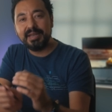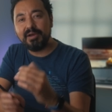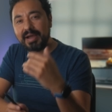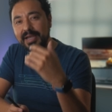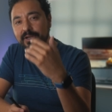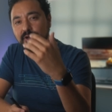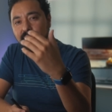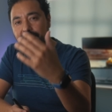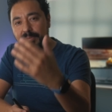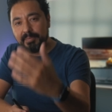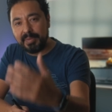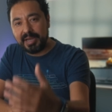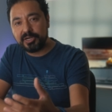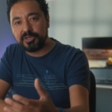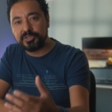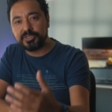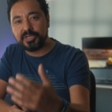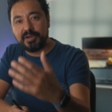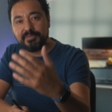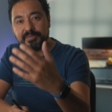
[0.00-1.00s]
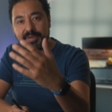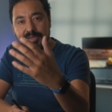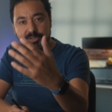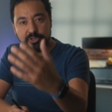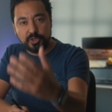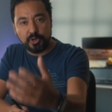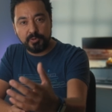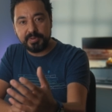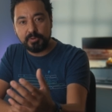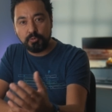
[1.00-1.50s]
Now, I know that Microsoft and
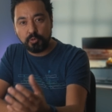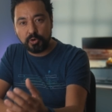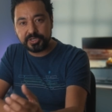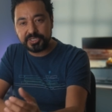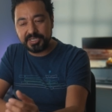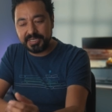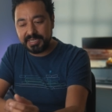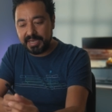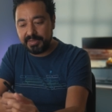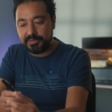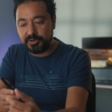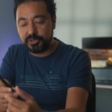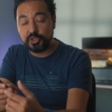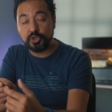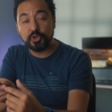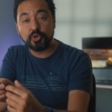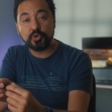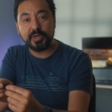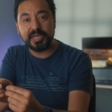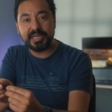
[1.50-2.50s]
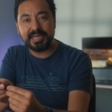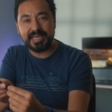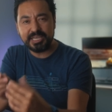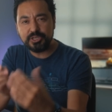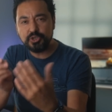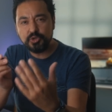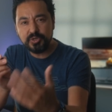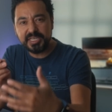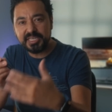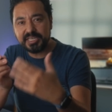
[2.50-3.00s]
Adobe work together to create a
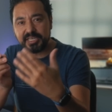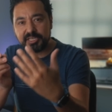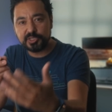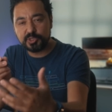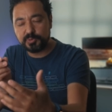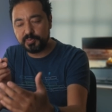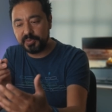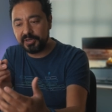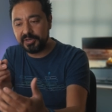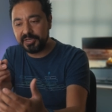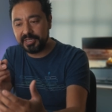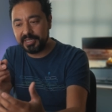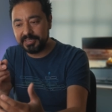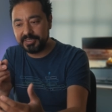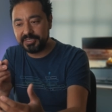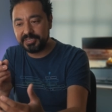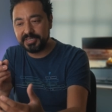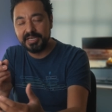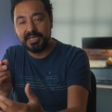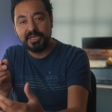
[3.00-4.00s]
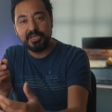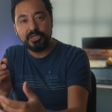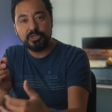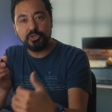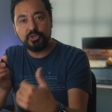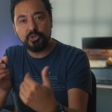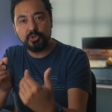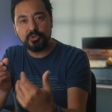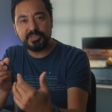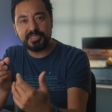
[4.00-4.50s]
unique experience
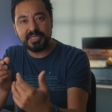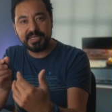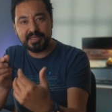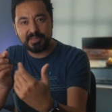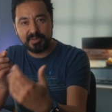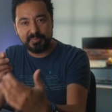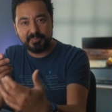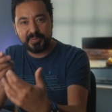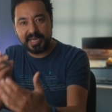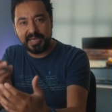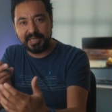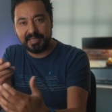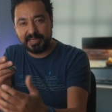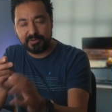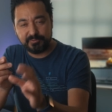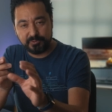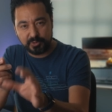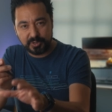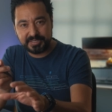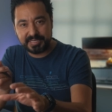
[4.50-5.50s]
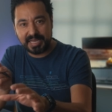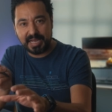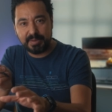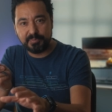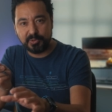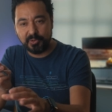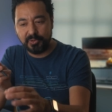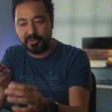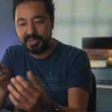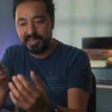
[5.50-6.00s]
using the pen. Like, for
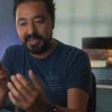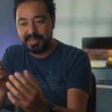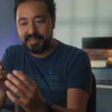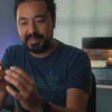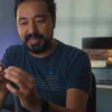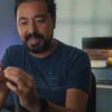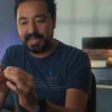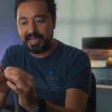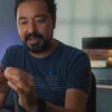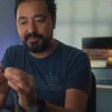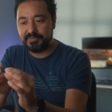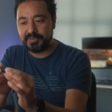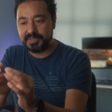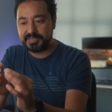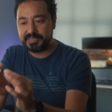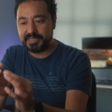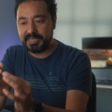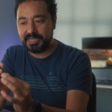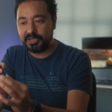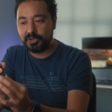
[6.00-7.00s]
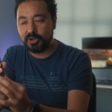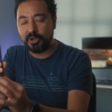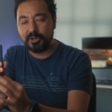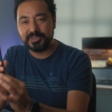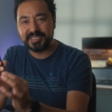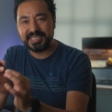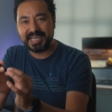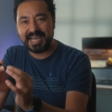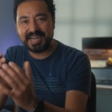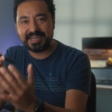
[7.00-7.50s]
example, they have this thing
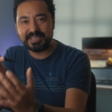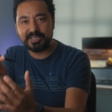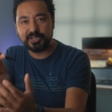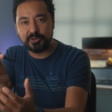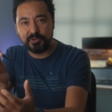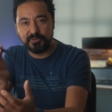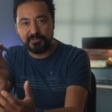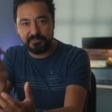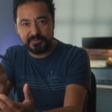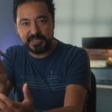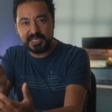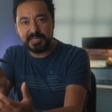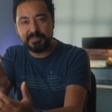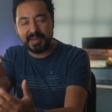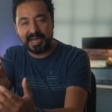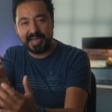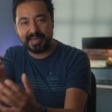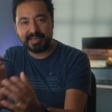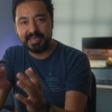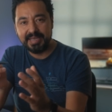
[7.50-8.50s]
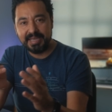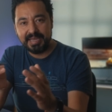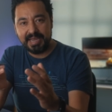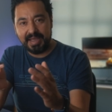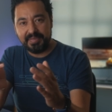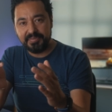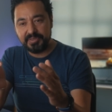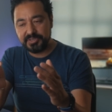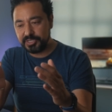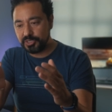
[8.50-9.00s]
called tactical feedback.
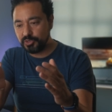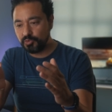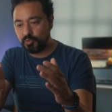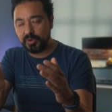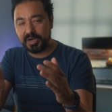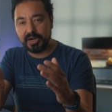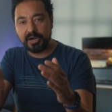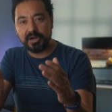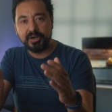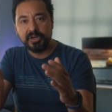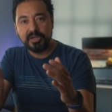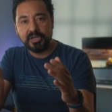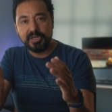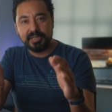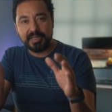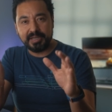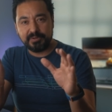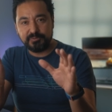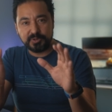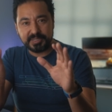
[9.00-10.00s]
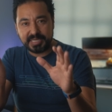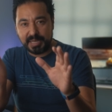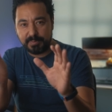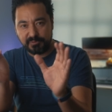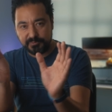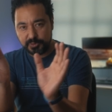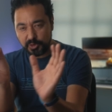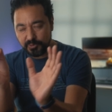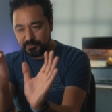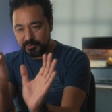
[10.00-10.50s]
And this is where, like, for
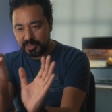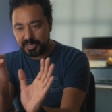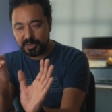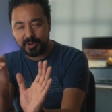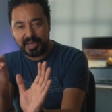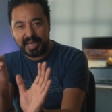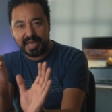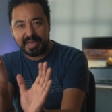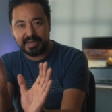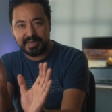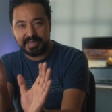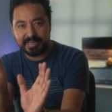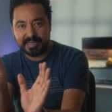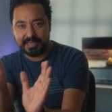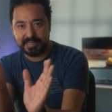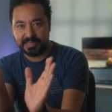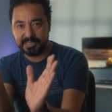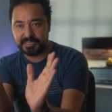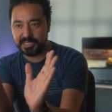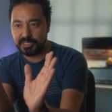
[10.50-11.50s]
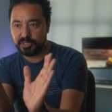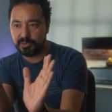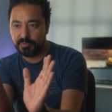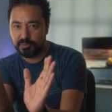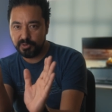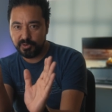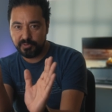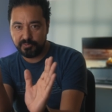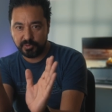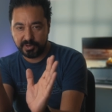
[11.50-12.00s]
example, if you're video editing and let's say you
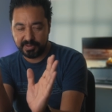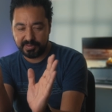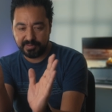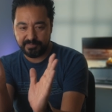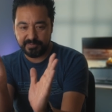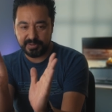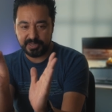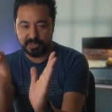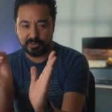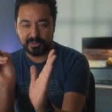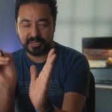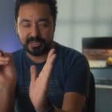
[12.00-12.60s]
move one of the video